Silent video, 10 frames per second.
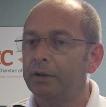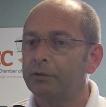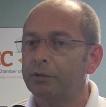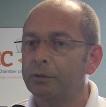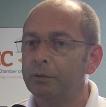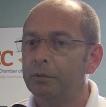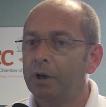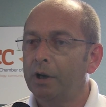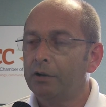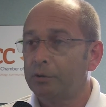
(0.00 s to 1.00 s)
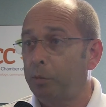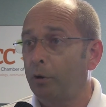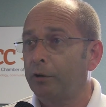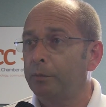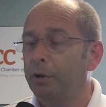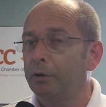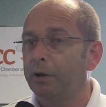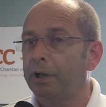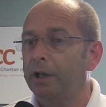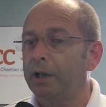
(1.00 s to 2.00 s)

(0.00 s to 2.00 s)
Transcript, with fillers: is to support the community,